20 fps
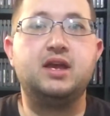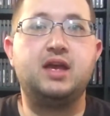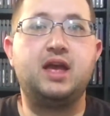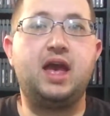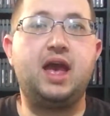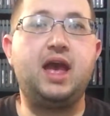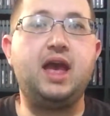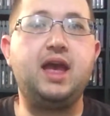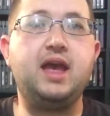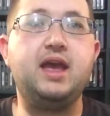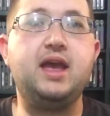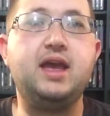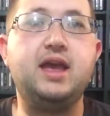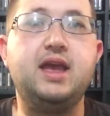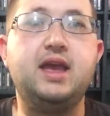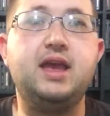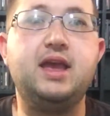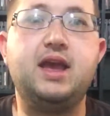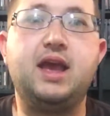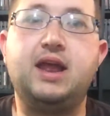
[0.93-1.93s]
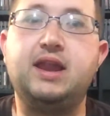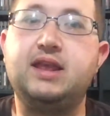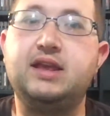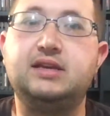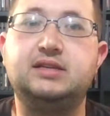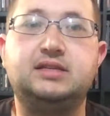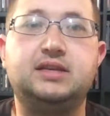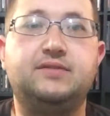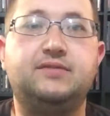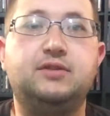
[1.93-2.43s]
Hey,
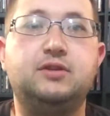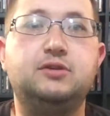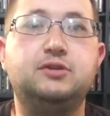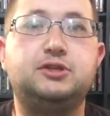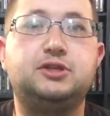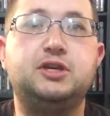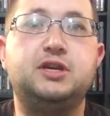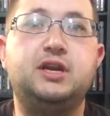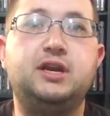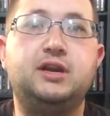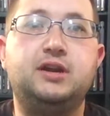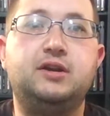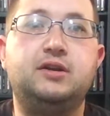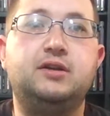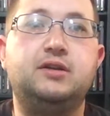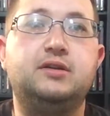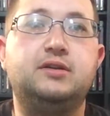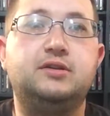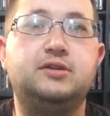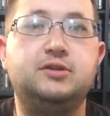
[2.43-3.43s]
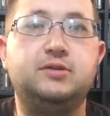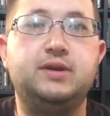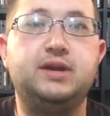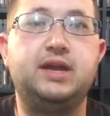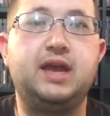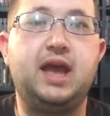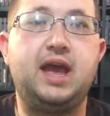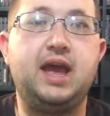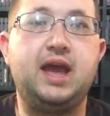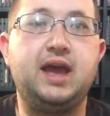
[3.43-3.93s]
NES Evolution here,
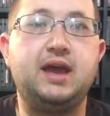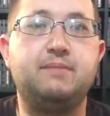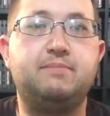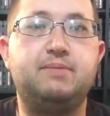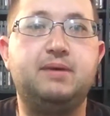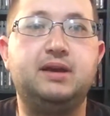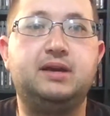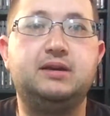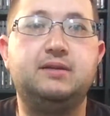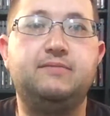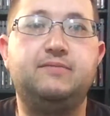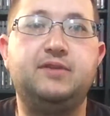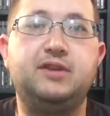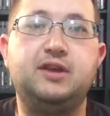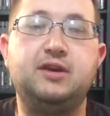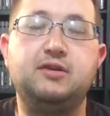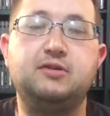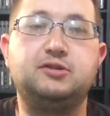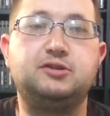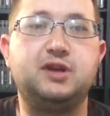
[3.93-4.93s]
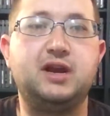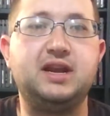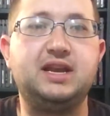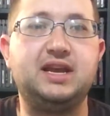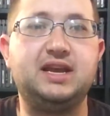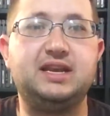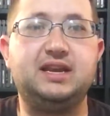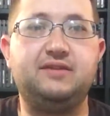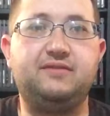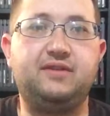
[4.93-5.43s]
doing a pickup video, trying to
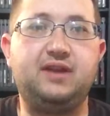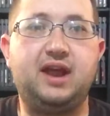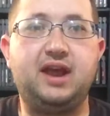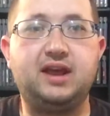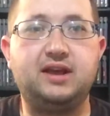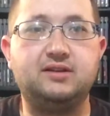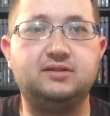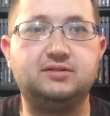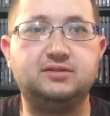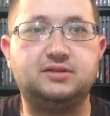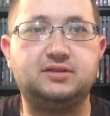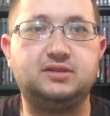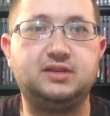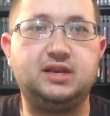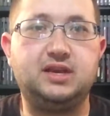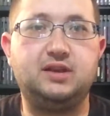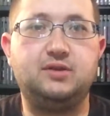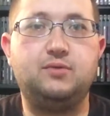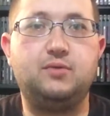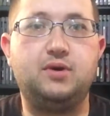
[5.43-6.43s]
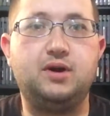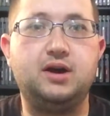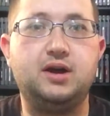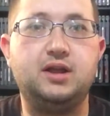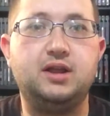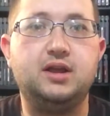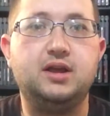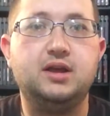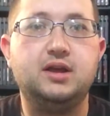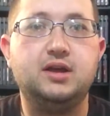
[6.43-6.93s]
get different angles, seeing
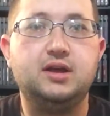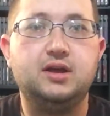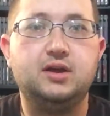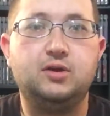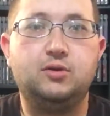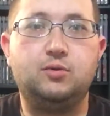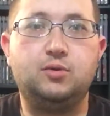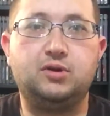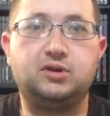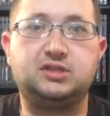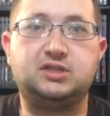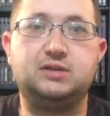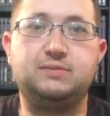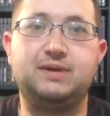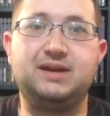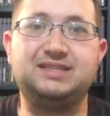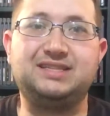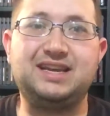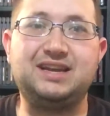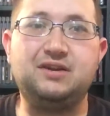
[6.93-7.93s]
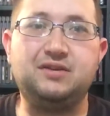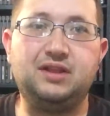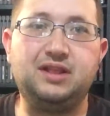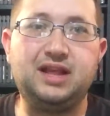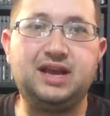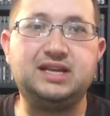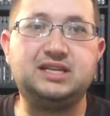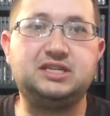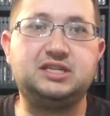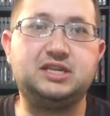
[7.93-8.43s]
what works the best. I know the
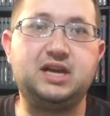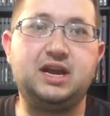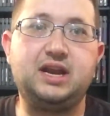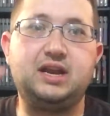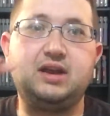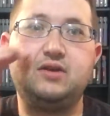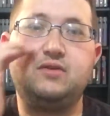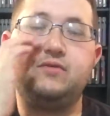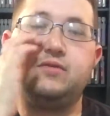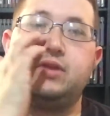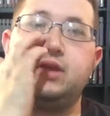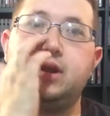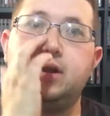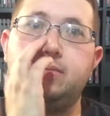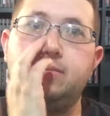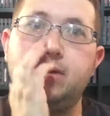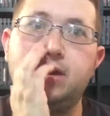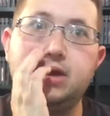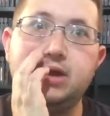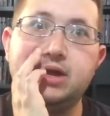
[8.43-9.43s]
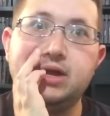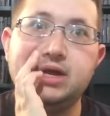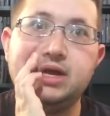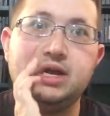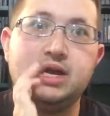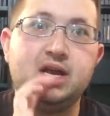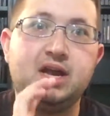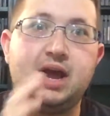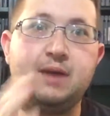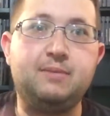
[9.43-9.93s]
light's shining over there, but
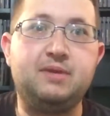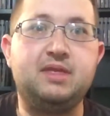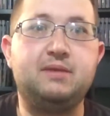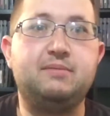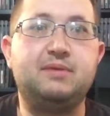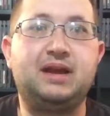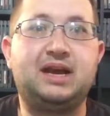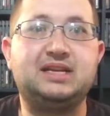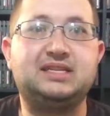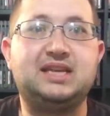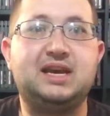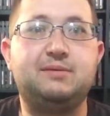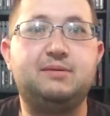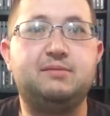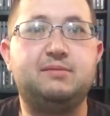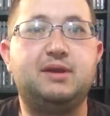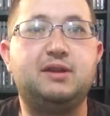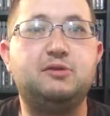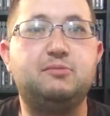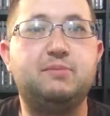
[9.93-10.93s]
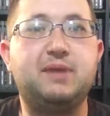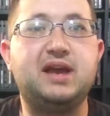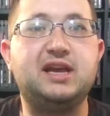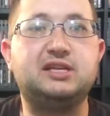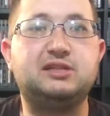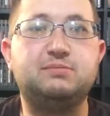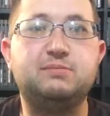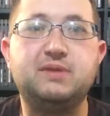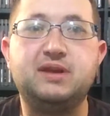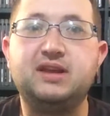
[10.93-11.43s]
I'm in the, like I said, I'm in my new
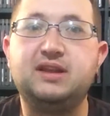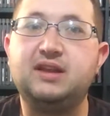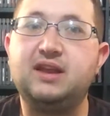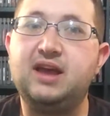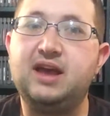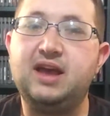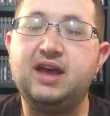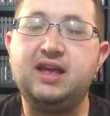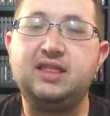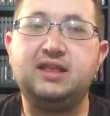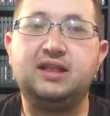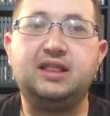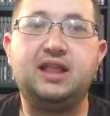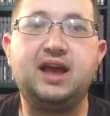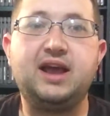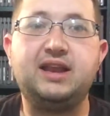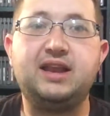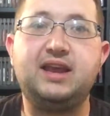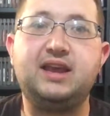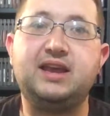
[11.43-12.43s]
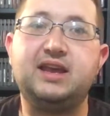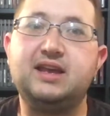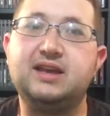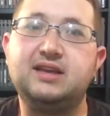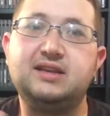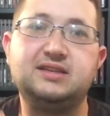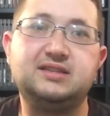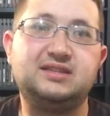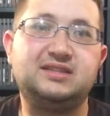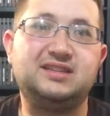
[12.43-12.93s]
basement, and the lighting
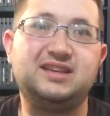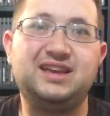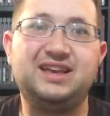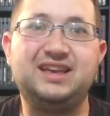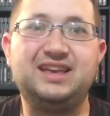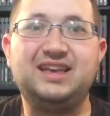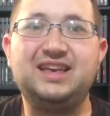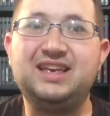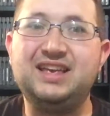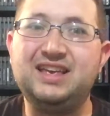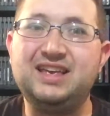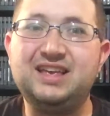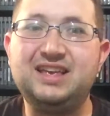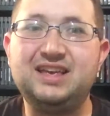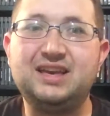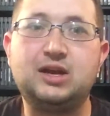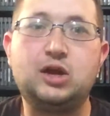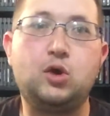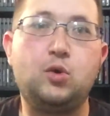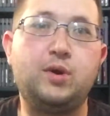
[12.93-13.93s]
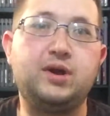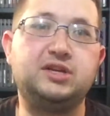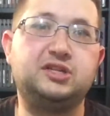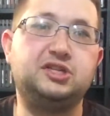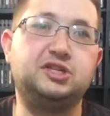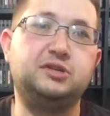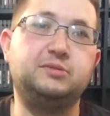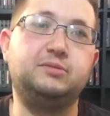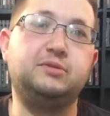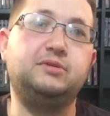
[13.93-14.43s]
is eh,
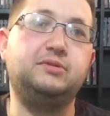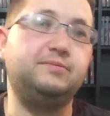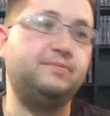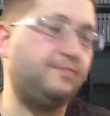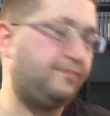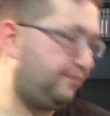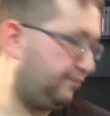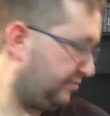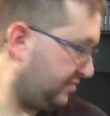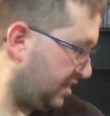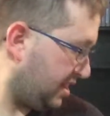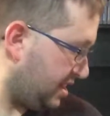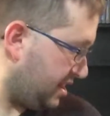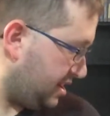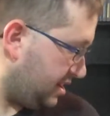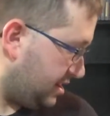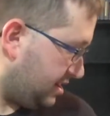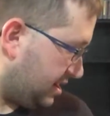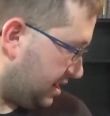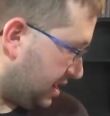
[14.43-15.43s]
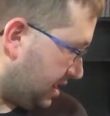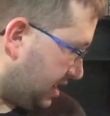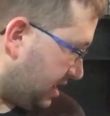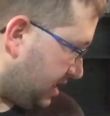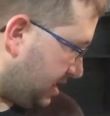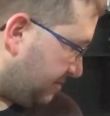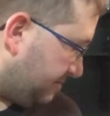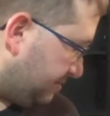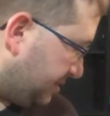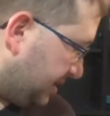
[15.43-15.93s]
questionable.
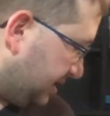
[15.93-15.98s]
Um,